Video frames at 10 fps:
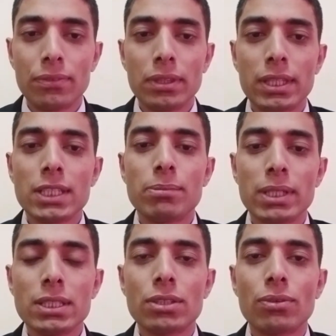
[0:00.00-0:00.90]
This
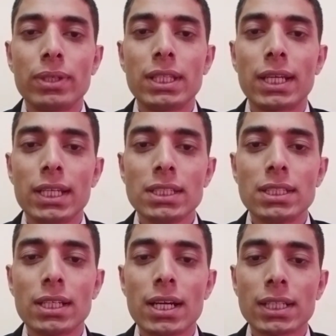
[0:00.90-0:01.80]
means when the guest
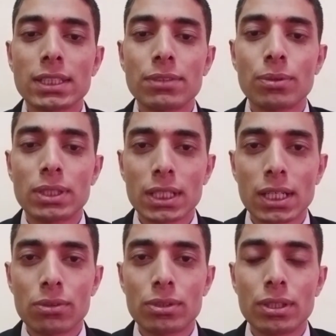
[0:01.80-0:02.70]
asks for
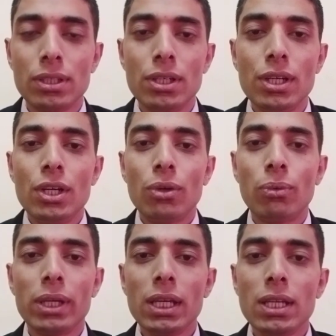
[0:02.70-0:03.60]
checkout,
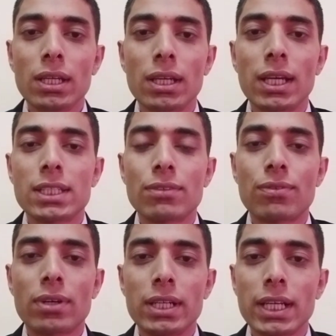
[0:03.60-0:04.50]
we as a
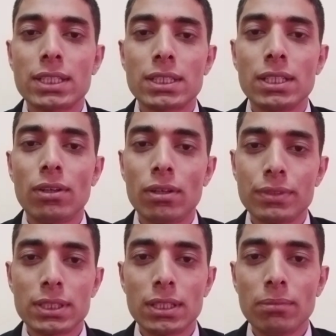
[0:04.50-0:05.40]
front desk
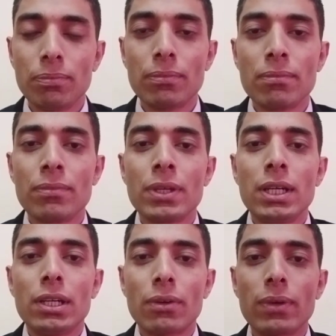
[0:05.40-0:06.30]
officer
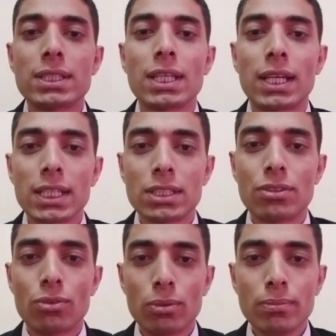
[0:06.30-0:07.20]
request the guest
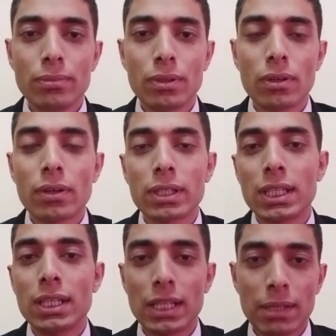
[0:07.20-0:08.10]
room or
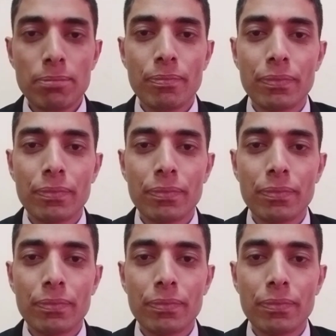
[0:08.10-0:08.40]
their name